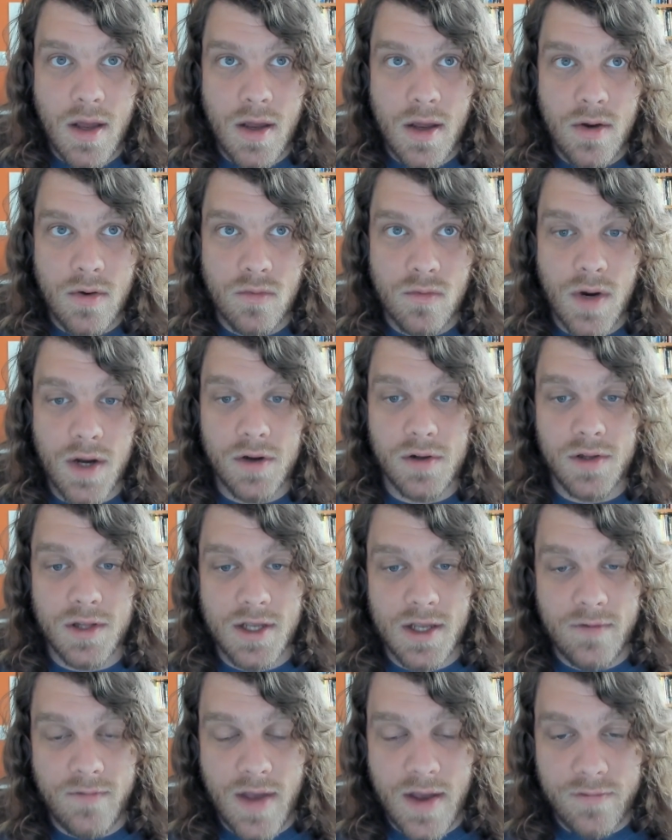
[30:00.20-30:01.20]
rarely,
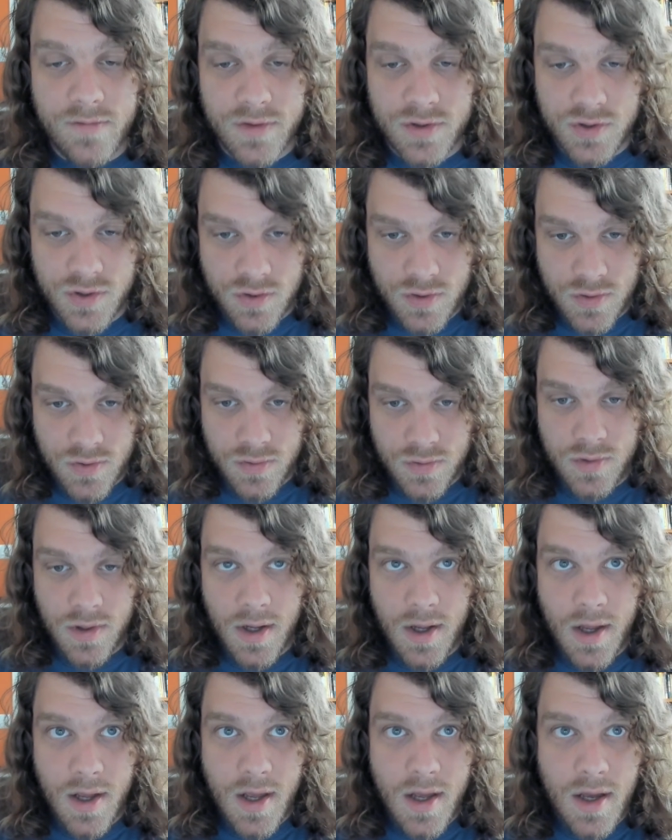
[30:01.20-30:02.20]
if ever, true.
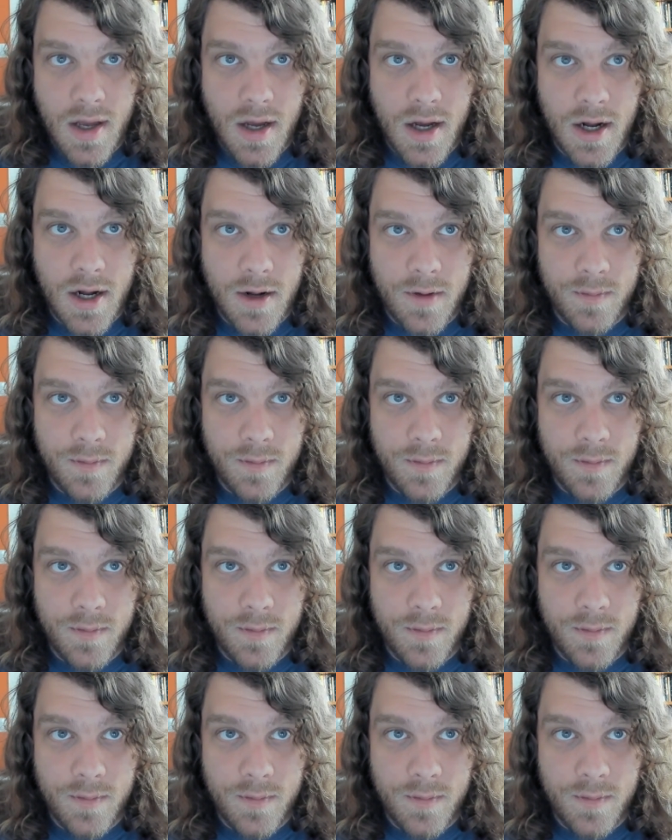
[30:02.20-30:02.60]
Um,